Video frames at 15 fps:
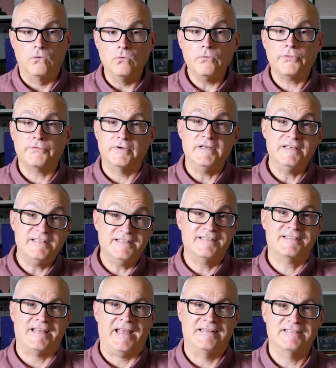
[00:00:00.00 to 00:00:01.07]
All 3 did
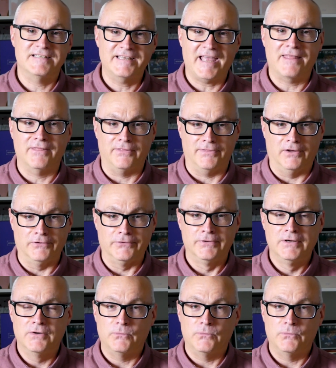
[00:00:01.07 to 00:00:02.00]
stand together though,